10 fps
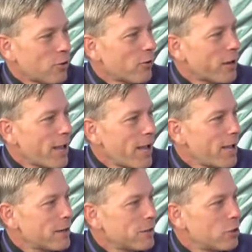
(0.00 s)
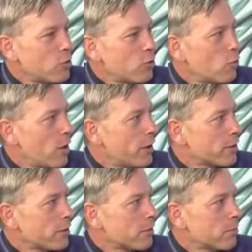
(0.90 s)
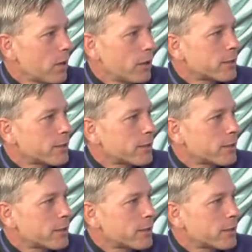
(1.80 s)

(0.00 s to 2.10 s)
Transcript: already had you know mm -hmm. what uh,